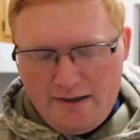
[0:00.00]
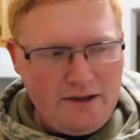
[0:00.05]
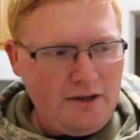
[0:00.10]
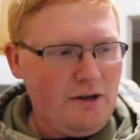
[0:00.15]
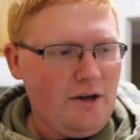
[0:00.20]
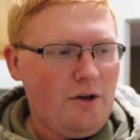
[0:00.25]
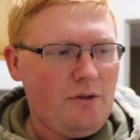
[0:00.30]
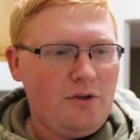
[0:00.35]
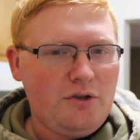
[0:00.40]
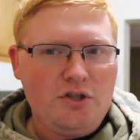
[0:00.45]

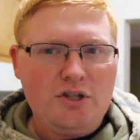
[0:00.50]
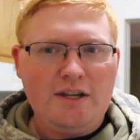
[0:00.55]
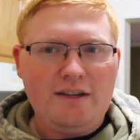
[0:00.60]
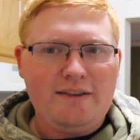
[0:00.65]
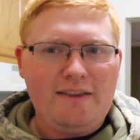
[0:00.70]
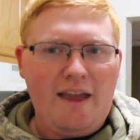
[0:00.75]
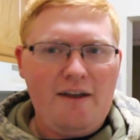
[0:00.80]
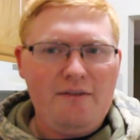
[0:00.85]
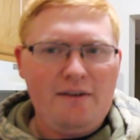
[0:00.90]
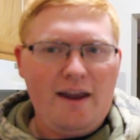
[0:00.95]
you know, the
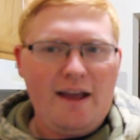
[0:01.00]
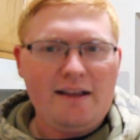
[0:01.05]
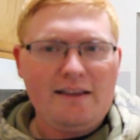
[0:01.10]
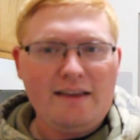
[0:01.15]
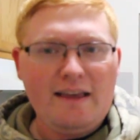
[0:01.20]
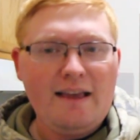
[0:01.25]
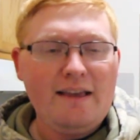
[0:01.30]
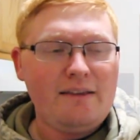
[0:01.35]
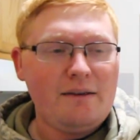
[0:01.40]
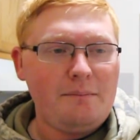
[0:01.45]

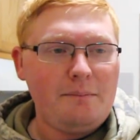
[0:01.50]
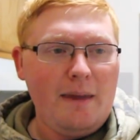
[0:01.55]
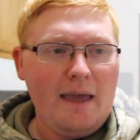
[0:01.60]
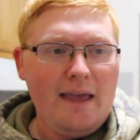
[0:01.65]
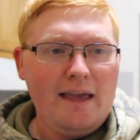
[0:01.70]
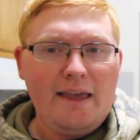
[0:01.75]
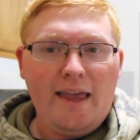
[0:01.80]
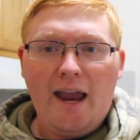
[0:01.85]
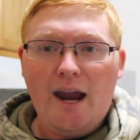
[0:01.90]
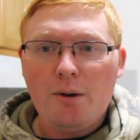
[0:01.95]
G7X is a
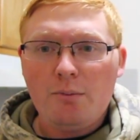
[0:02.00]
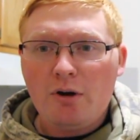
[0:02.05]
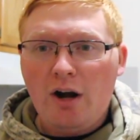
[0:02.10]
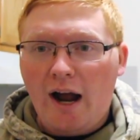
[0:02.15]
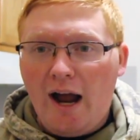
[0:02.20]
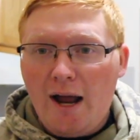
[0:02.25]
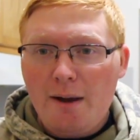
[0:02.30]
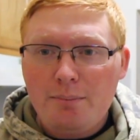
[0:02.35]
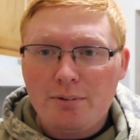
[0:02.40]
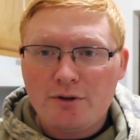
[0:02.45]
main
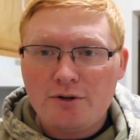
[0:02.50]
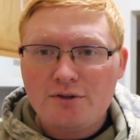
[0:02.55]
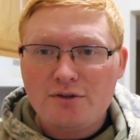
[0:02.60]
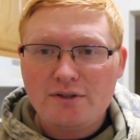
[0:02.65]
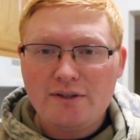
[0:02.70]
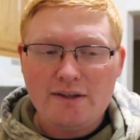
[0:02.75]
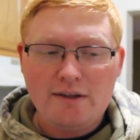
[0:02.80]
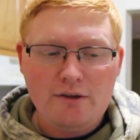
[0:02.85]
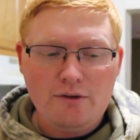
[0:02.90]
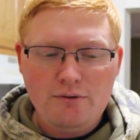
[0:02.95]
camera I
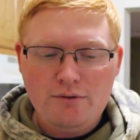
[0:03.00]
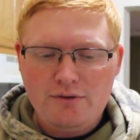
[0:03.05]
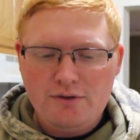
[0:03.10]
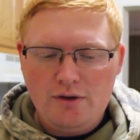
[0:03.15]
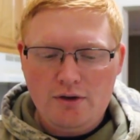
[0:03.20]
personally use,